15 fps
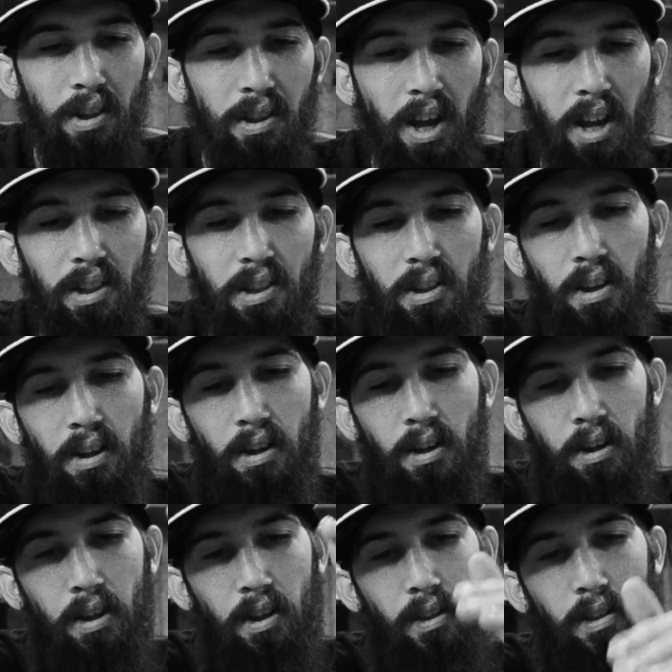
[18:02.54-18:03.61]
sets,
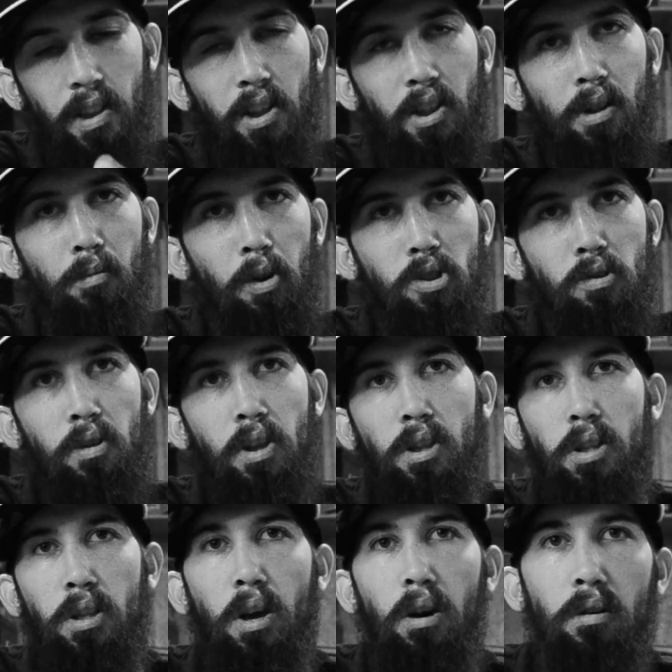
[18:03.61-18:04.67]
this is what you
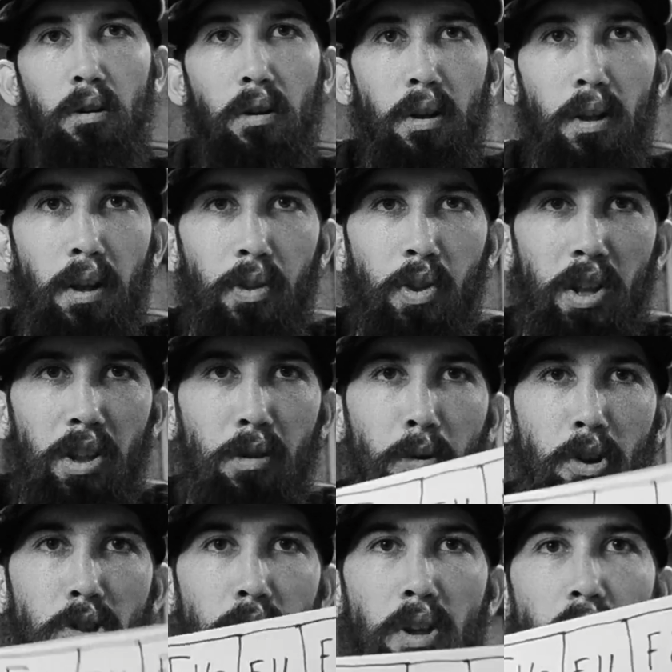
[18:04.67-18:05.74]
need to know. This is
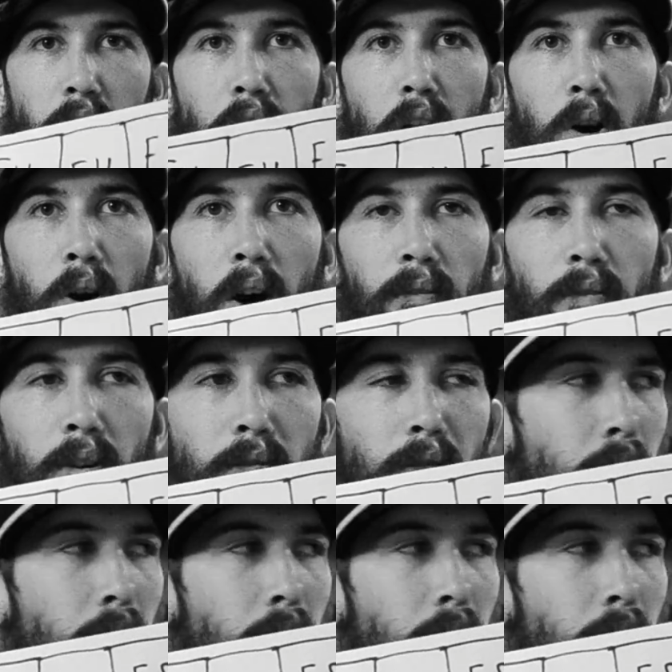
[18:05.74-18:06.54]
what you need to go off of.